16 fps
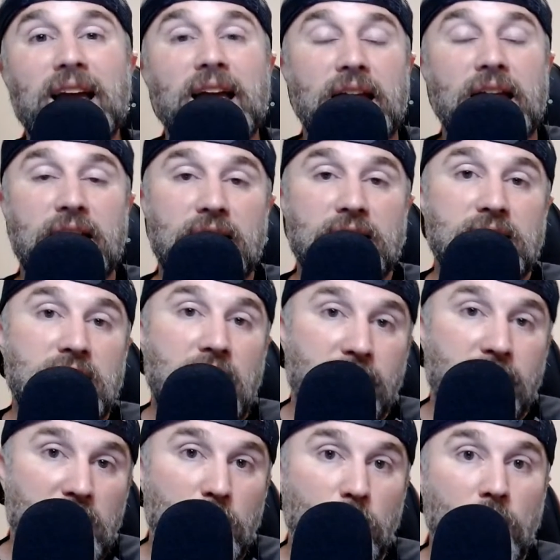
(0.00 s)
he got
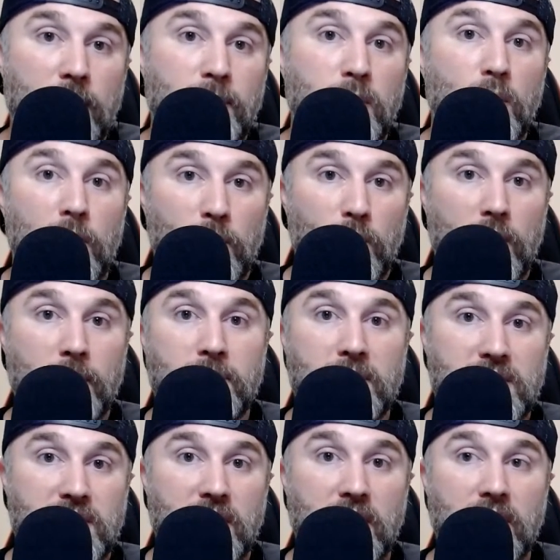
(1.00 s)

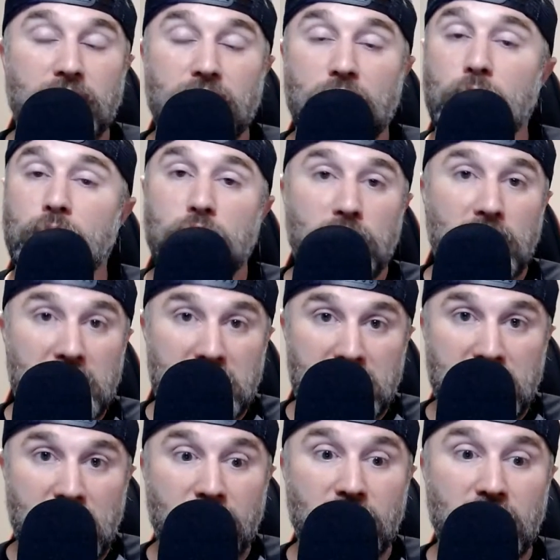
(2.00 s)
71.1% of the vote. You need
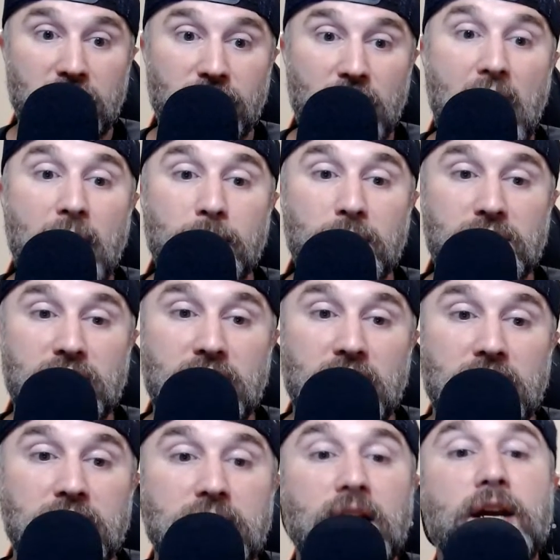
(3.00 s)

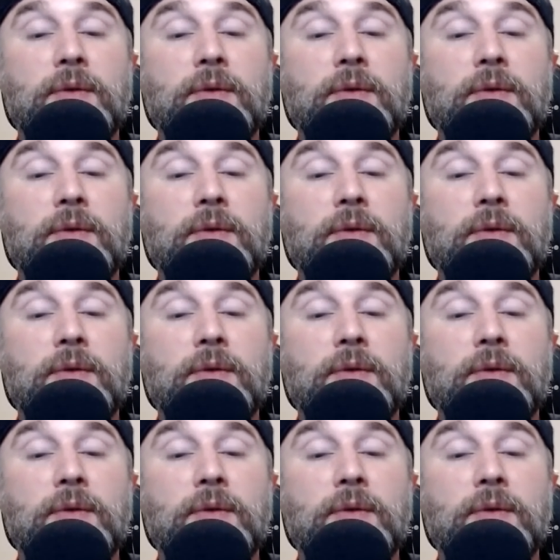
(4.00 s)
75%.